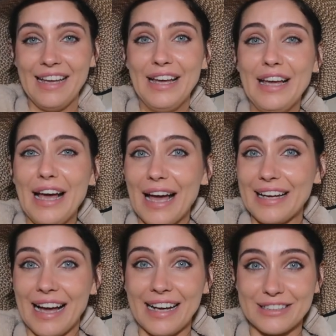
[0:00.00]
I
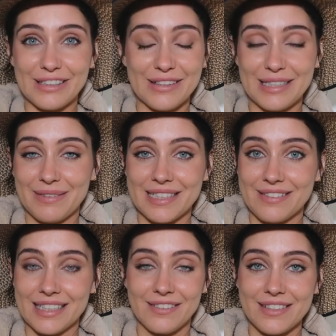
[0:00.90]
actually can't take
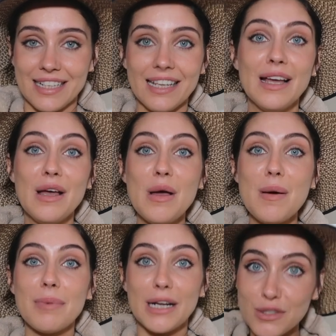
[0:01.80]
myself seriously.
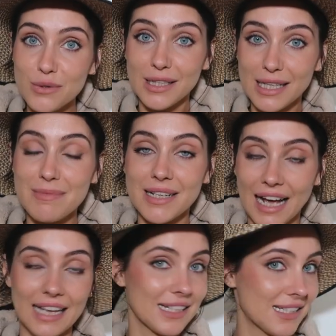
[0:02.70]
But I do think it'd be
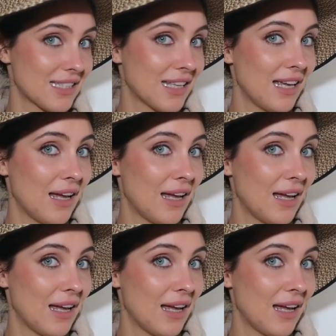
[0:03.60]
nice,